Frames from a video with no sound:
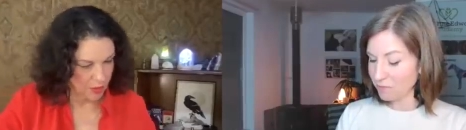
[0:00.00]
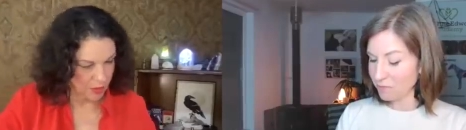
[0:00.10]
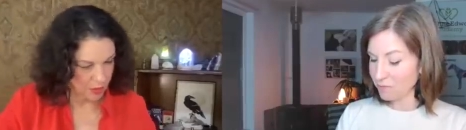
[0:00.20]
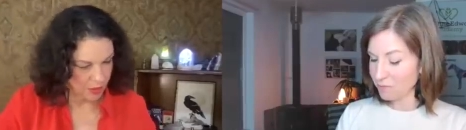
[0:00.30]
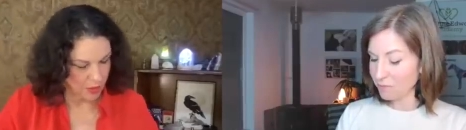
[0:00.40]

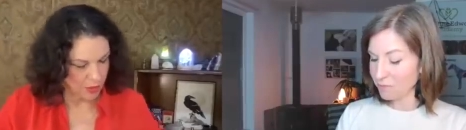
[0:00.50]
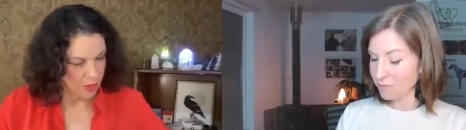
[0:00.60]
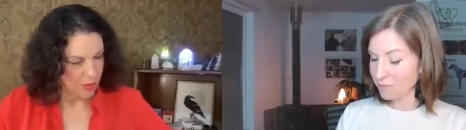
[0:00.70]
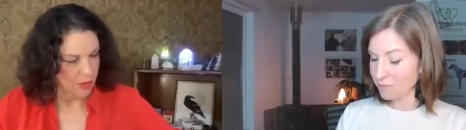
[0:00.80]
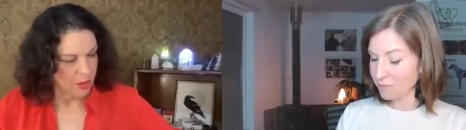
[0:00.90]

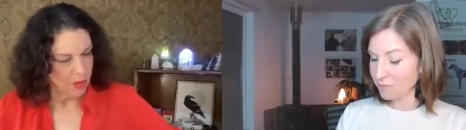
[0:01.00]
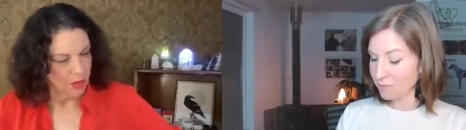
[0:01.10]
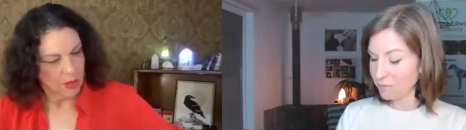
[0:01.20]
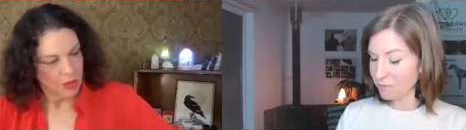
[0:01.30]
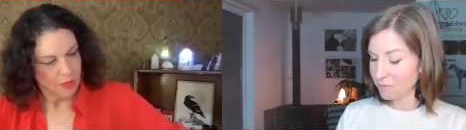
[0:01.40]

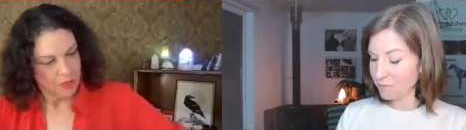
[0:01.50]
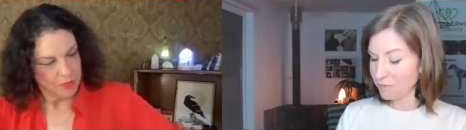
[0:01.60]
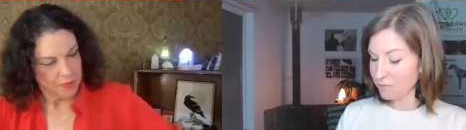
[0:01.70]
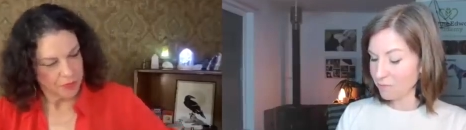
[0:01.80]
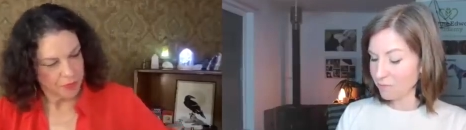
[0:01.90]

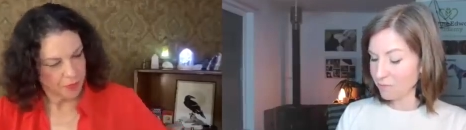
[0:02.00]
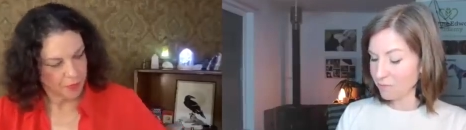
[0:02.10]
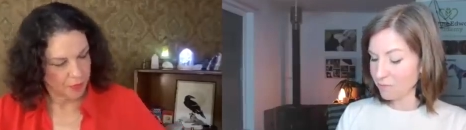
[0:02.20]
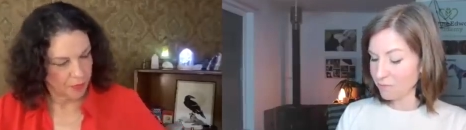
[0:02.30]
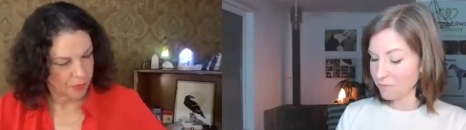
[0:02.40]

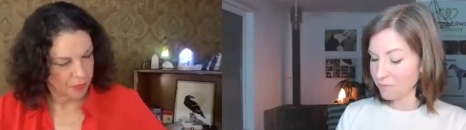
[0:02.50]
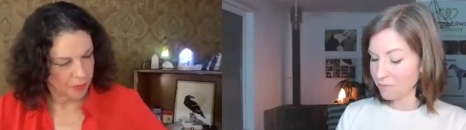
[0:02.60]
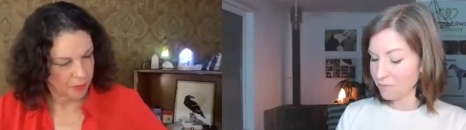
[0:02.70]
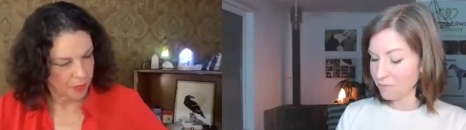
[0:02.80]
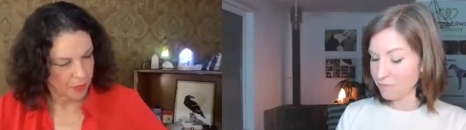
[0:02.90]

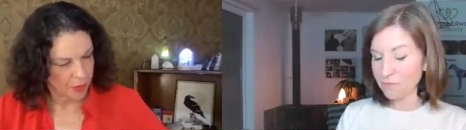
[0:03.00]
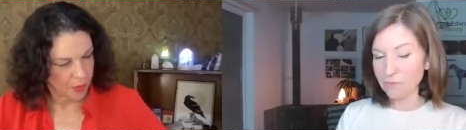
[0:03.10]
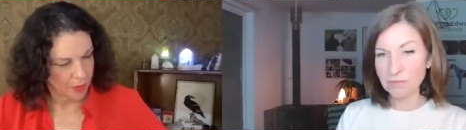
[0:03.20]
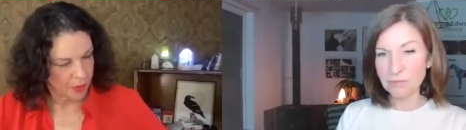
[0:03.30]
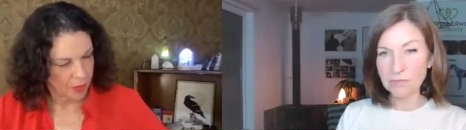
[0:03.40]

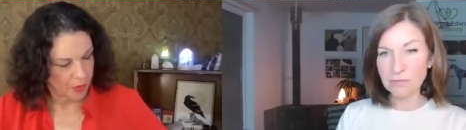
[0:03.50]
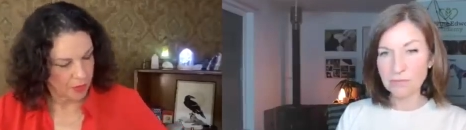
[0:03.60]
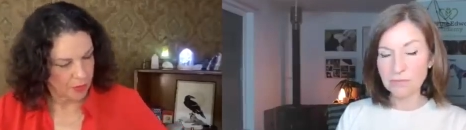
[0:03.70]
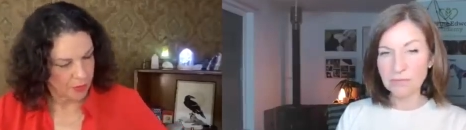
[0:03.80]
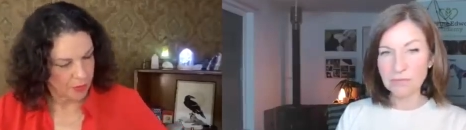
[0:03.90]

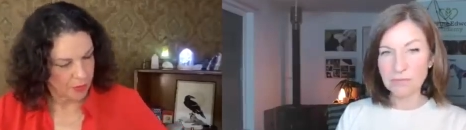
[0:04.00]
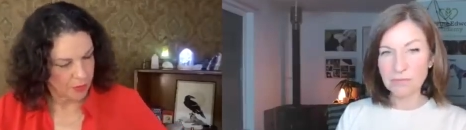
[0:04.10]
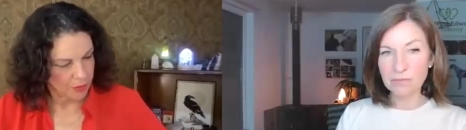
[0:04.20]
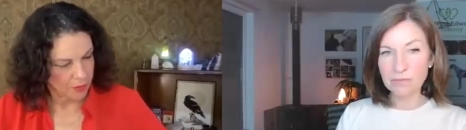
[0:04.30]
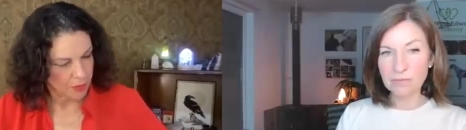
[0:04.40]

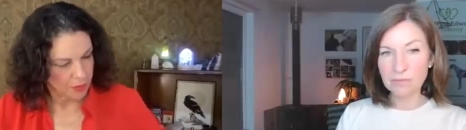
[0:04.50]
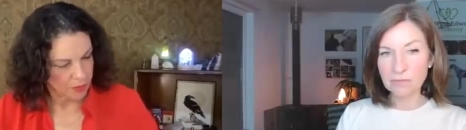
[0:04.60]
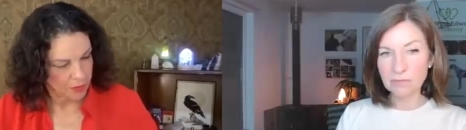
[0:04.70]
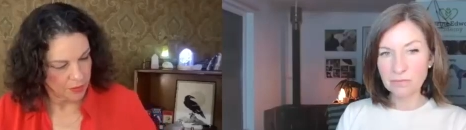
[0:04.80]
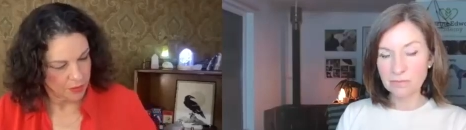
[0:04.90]

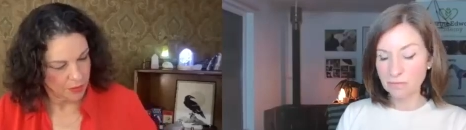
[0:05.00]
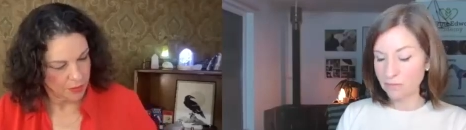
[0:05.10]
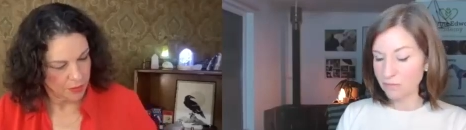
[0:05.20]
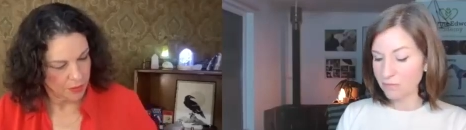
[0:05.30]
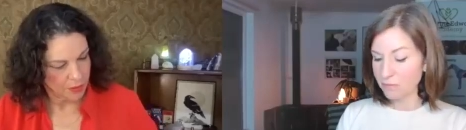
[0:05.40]

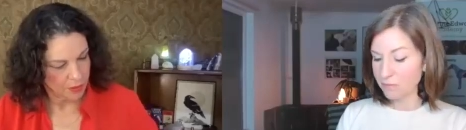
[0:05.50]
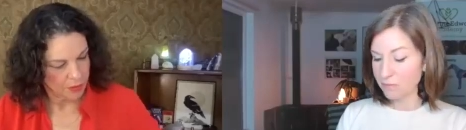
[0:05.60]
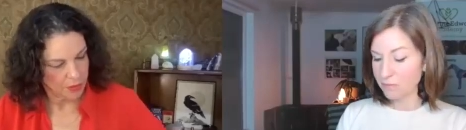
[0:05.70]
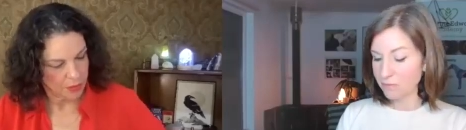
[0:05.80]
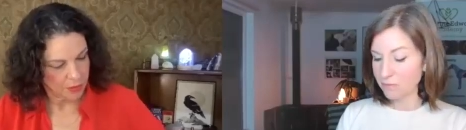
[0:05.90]

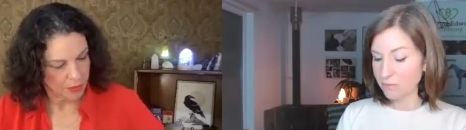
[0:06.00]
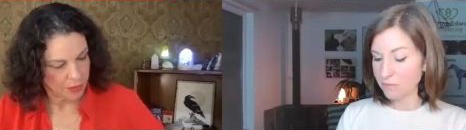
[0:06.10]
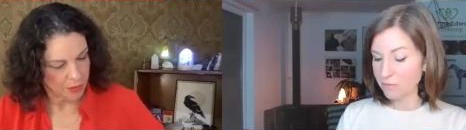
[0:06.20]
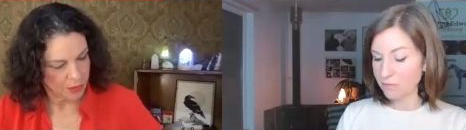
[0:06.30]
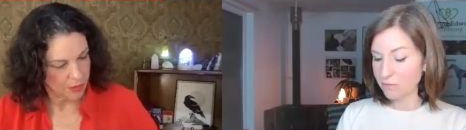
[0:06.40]

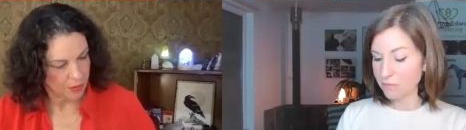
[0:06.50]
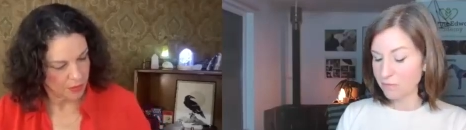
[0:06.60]
(silence)